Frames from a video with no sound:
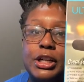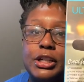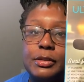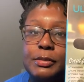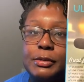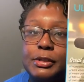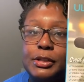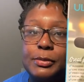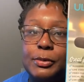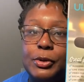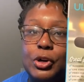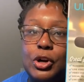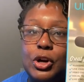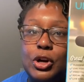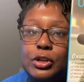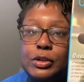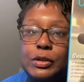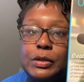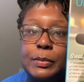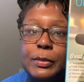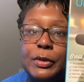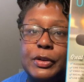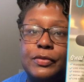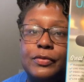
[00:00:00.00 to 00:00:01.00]
It's supposed to be an
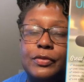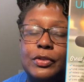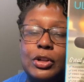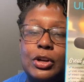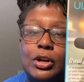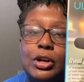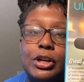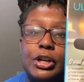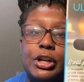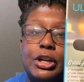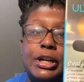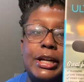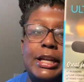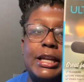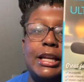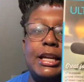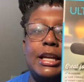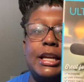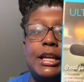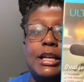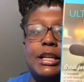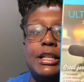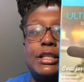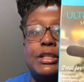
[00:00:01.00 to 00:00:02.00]
ultimate vlogger
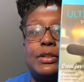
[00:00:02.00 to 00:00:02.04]
kit.